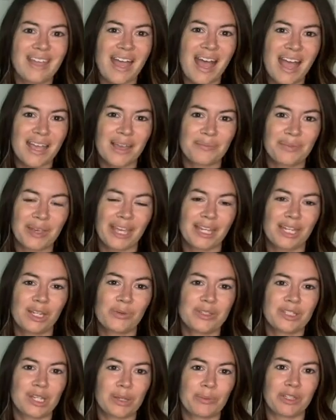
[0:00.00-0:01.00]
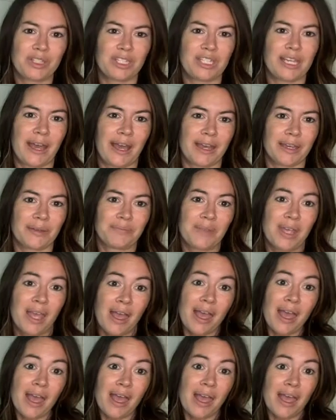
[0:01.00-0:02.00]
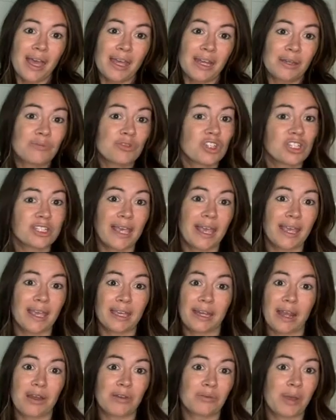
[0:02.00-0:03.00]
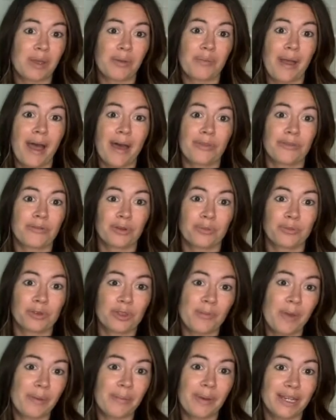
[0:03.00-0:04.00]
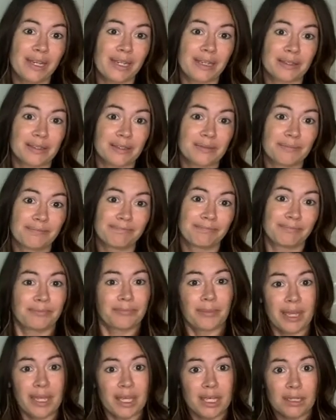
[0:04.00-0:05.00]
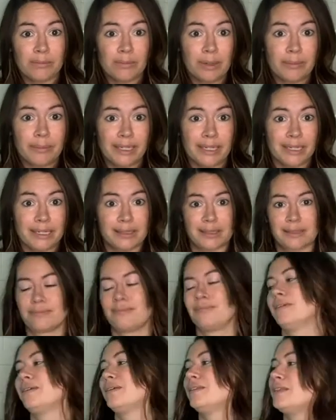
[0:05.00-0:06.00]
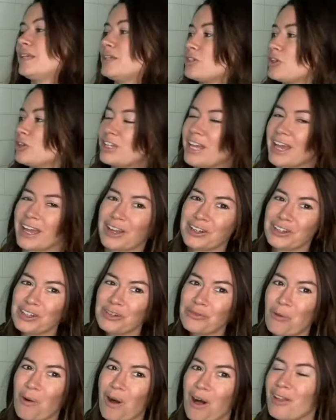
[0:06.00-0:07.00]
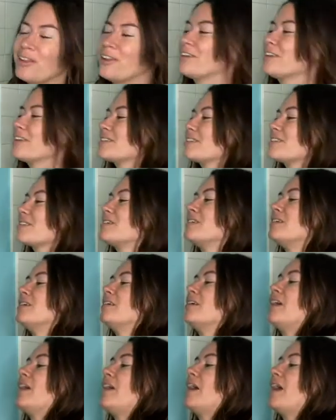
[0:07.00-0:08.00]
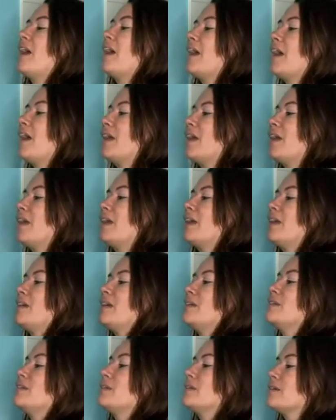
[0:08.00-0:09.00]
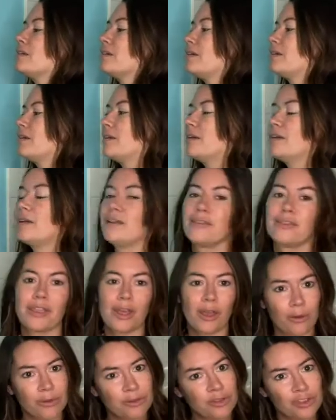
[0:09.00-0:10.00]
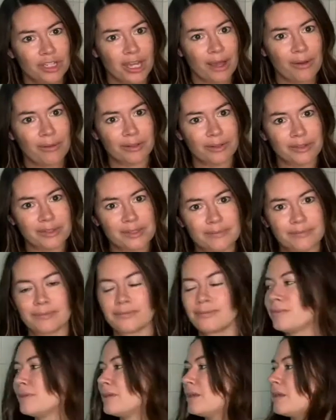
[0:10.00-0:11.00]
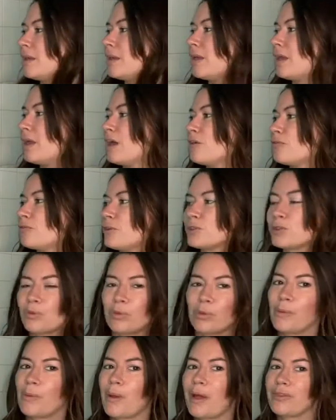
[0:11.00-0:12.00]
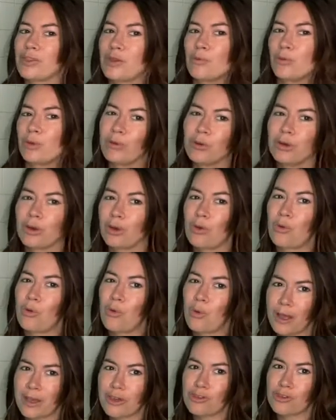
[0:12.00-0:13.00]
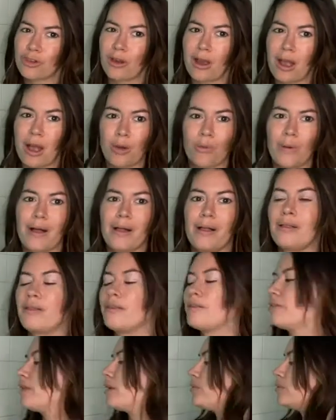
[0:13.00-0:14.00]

Hi, I'm Katie with WTI, and I'm just hanging out in my bathroom with my buddies, my Umbra buddies. These are decorative wall hooks, and they hold your towels. At first when we bought them, we weren't quite sure how well they